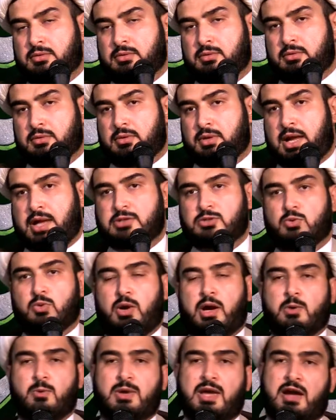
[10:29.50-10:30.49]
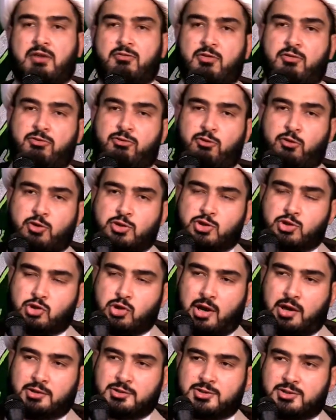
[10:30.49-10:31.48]
That's why we have a first
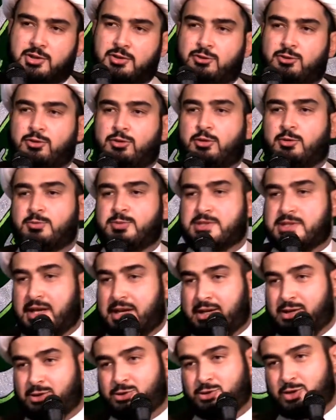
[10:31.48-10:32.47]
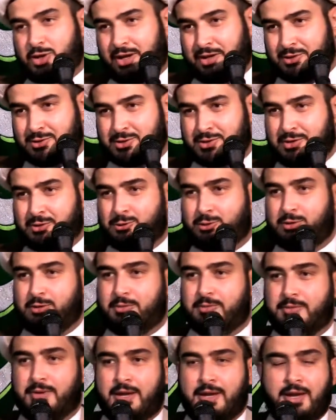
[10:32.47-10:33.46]
child syndrome, second child syndrome.